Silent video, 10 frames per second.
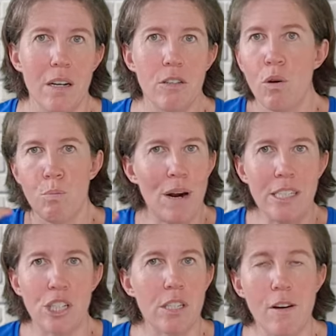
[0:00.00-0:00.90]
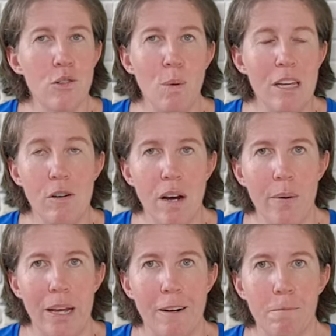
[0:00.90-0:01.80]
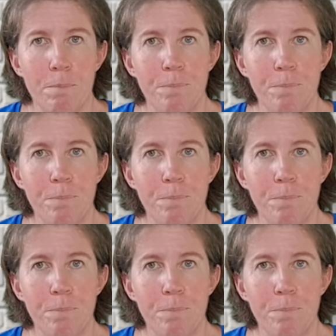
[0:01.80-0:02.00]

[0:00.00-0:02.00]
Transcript: your brain just knows where you're going.